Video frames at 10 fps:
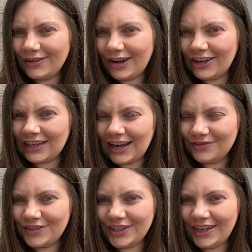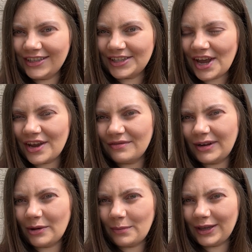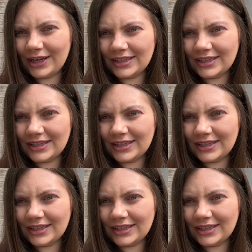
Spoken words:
full-on afternoon, so hopefully it'll be